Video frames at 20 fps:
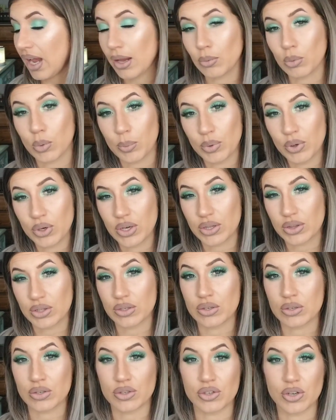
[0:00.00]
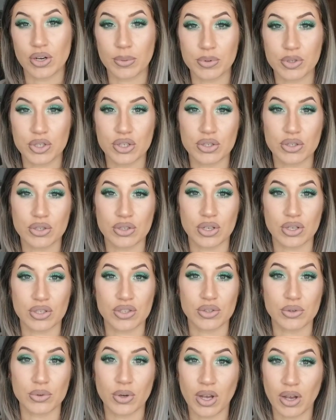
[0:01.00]
I will put it in the description
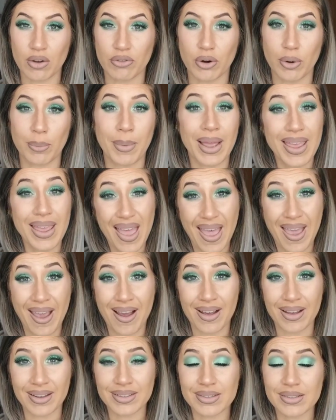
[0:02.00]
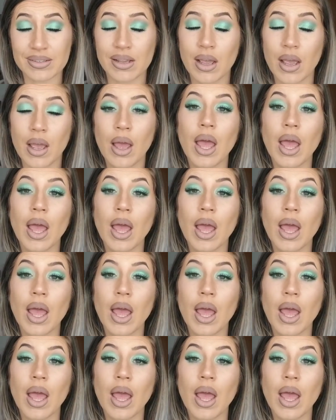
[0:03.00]
just to cover my ass.